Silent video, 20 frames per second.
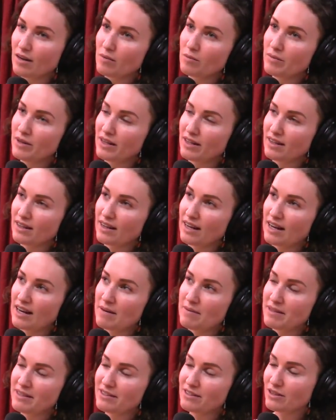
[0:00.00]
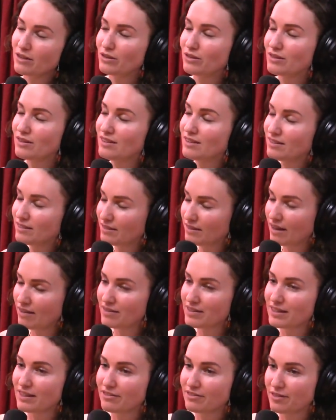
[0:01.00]
but I mean, so
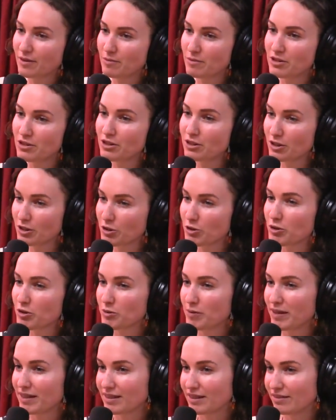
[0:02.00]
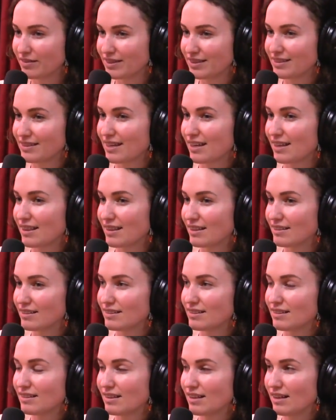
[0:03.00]
obviously from the church's perspective, it's like
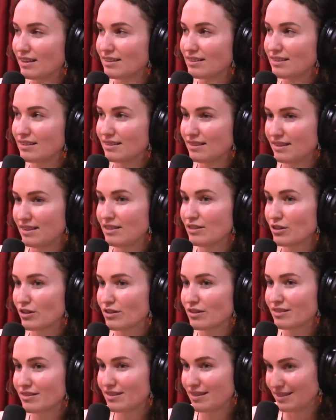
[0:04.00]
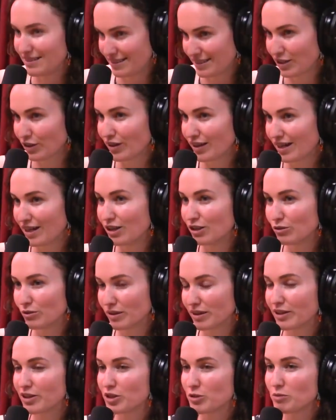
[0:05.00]
this: it's these are sincerely held
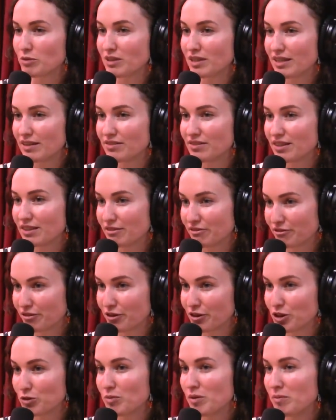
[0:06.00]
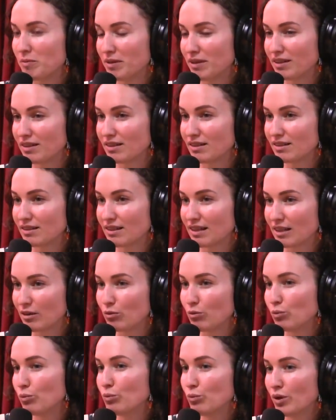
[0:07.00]
religious beliefs, and right. the First Amendment like
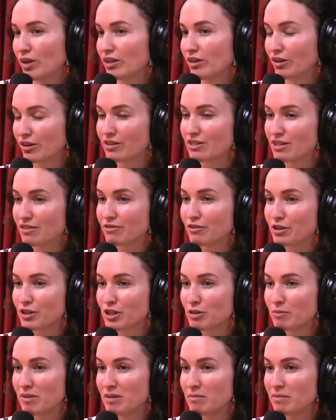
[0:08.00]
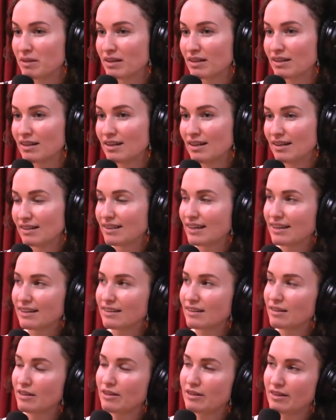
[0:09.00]
what good is the First Amendment? Like
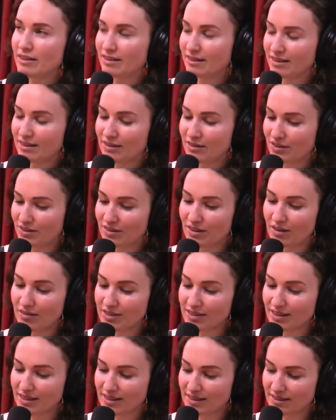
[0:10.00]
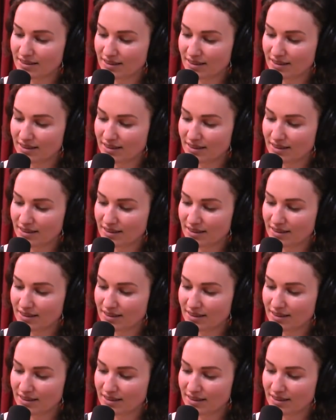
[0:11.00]
eh, this, obviously this.